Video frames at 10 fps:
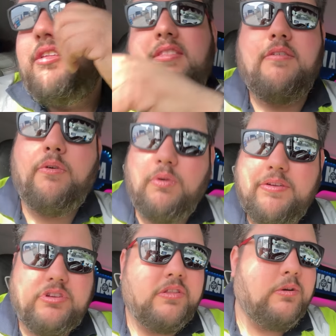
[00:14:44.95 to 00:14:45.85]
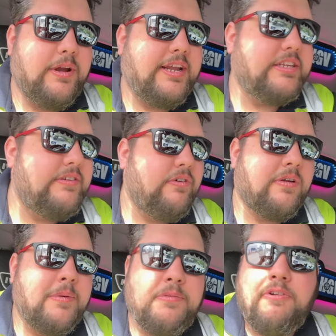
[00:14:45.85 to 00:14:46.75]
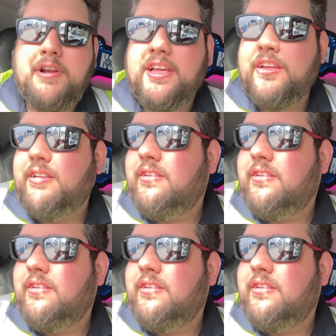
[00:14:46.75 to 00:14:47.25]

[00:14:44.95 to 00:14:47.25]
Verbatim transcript: their forklifts aren't the quickest, if I remember rightly.